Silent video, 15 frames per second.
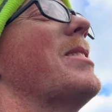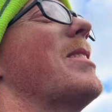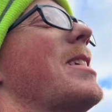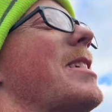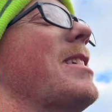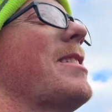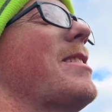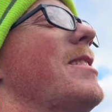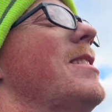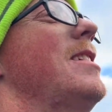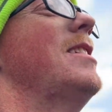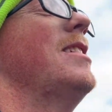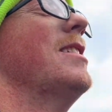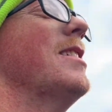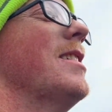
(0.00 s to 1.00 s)
I guess.
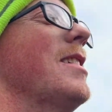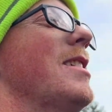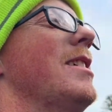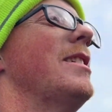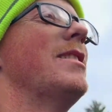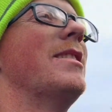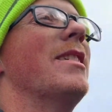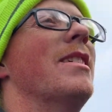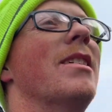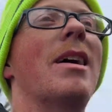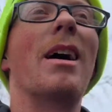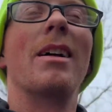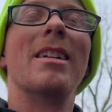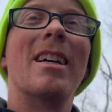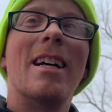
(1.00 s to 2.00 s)
So
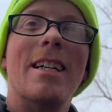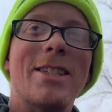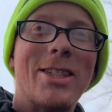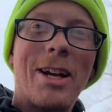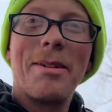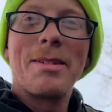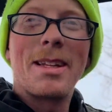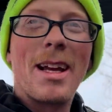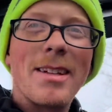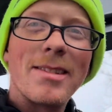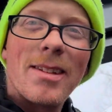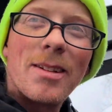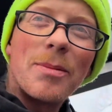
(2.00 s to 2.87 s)
I'll chat with you guys a little